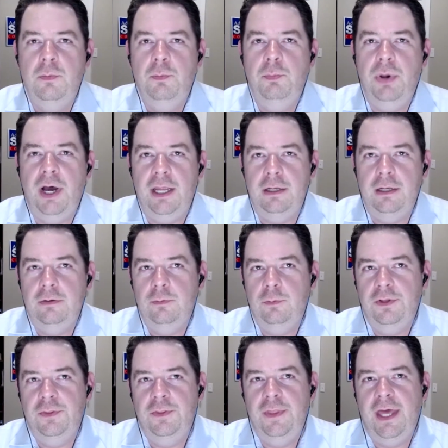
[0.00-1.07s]
But
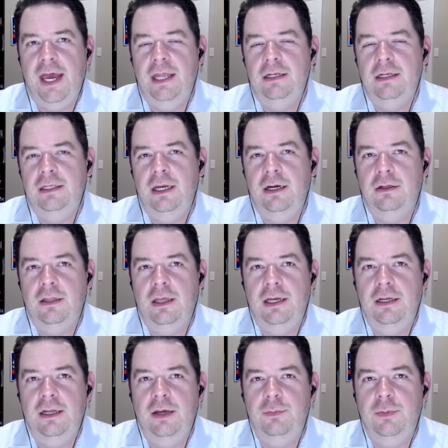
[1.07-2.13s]
with that,
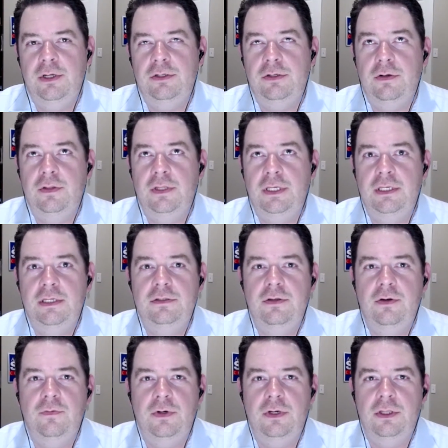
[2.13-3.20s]
Caroline, I'm going to turn the keys
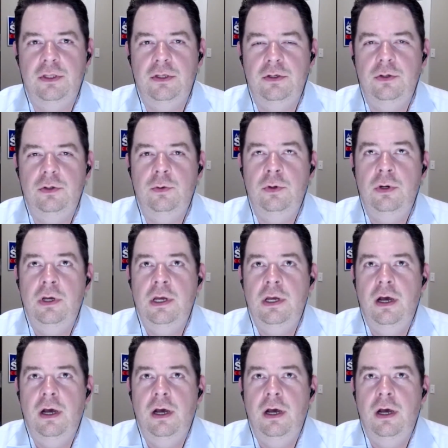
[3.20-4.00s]
over to you